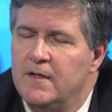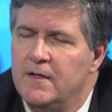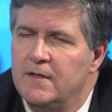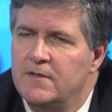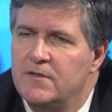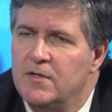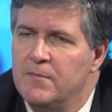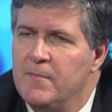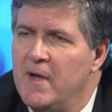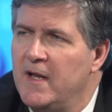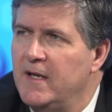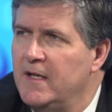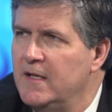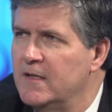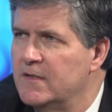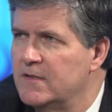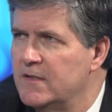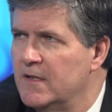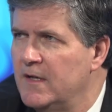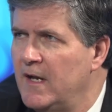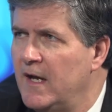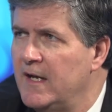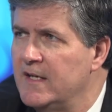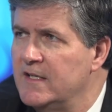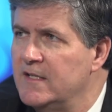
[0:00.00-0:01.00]
to many, is
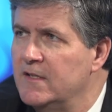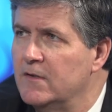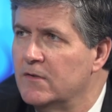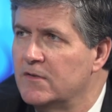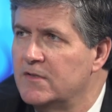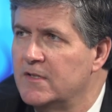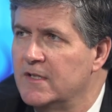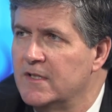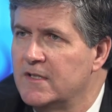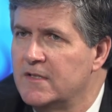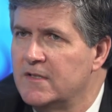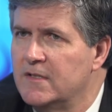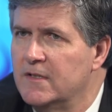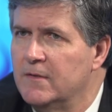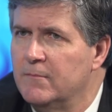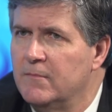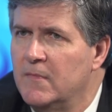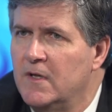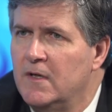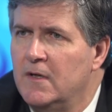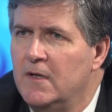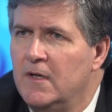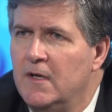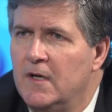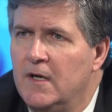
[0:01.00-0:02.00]
an ideal system.
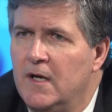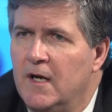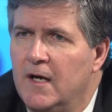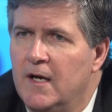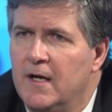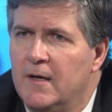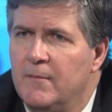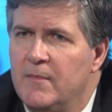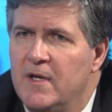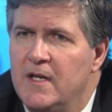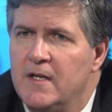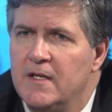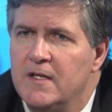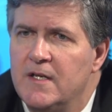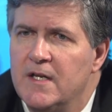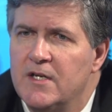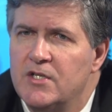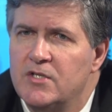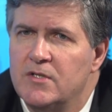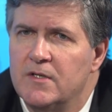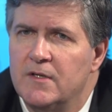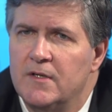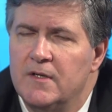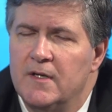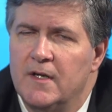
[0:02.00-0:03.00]
Um, in
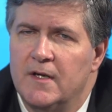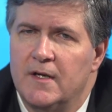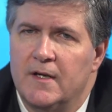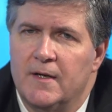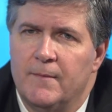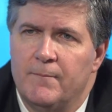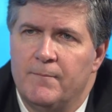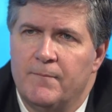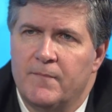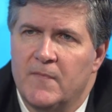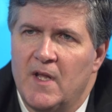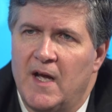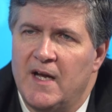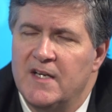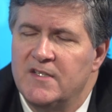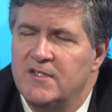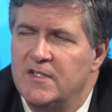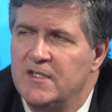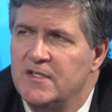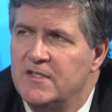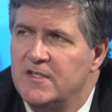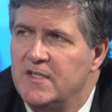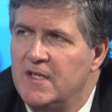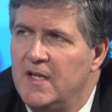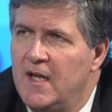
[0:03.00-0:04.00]
addition, um,
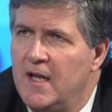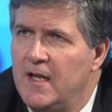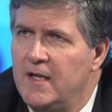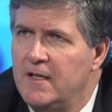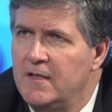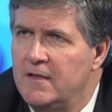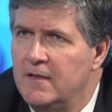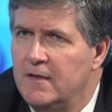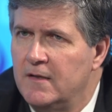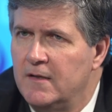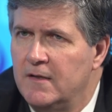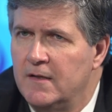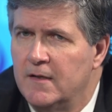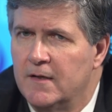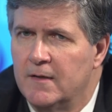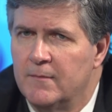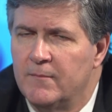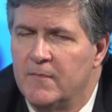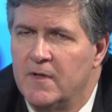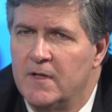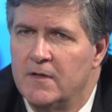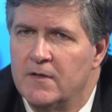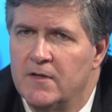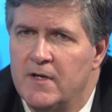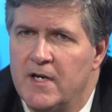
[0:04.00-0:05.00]
ICCA, the um,
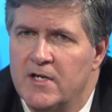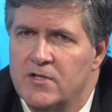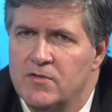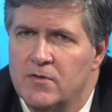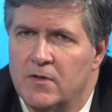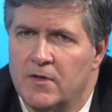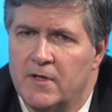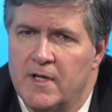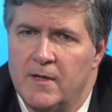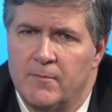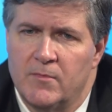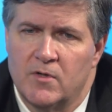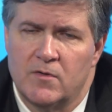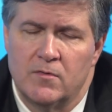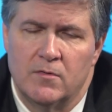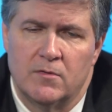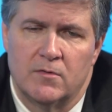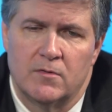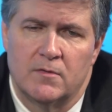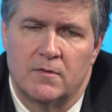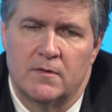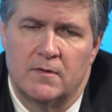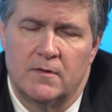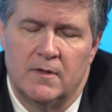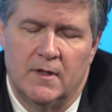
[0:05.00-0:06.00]
International
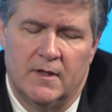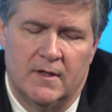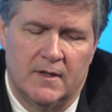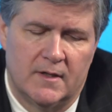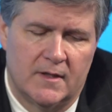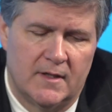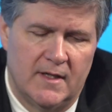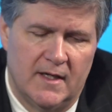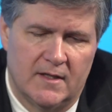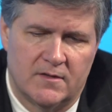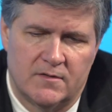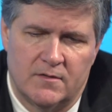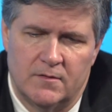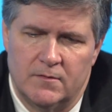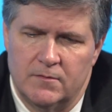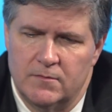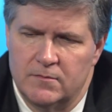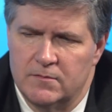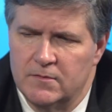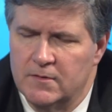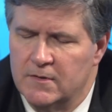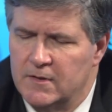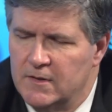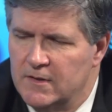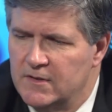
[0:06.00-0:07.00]
Chemical uh,
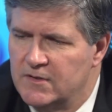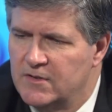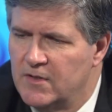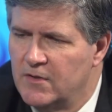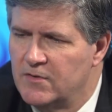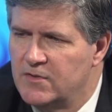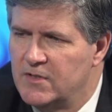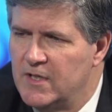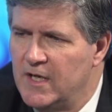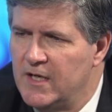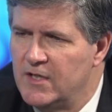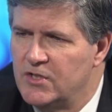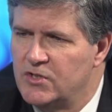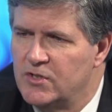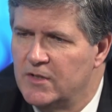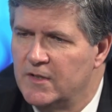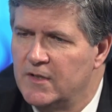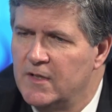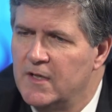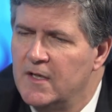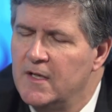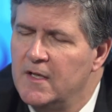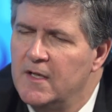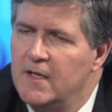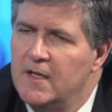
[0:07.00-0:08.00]
Council
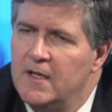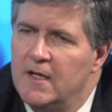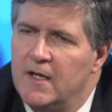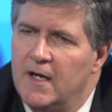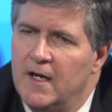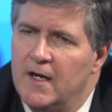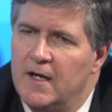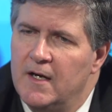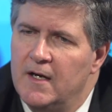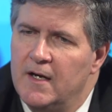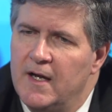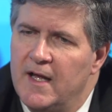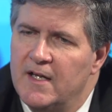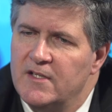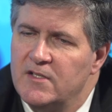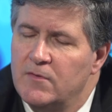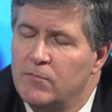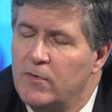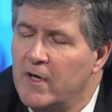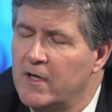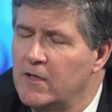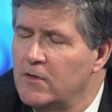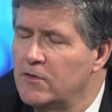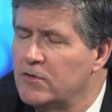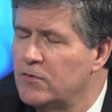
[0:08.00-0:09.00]
Association, uh, has a
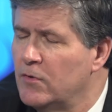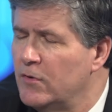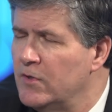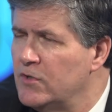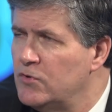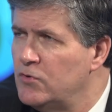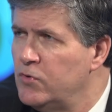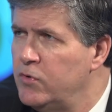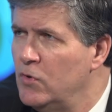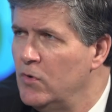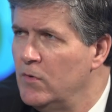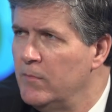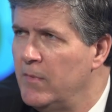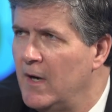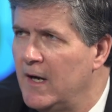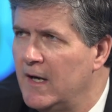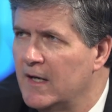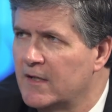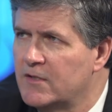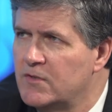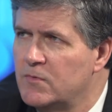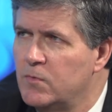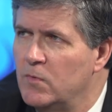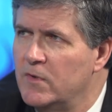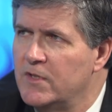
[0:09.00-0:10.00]
regulatory
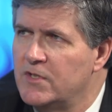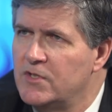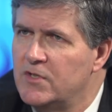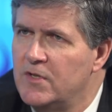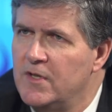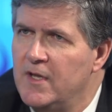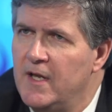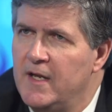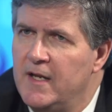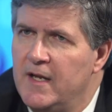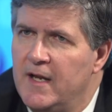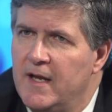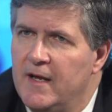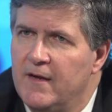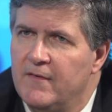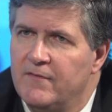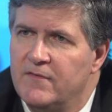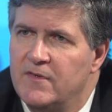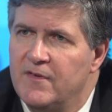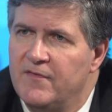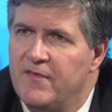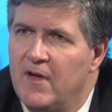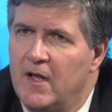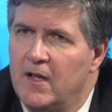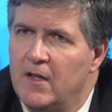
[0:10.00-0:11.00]
toolbox which they have
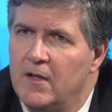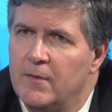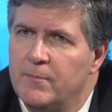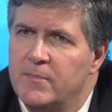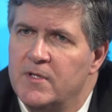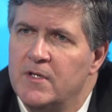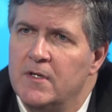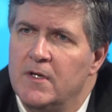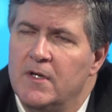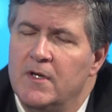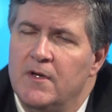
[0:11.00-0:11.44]
developed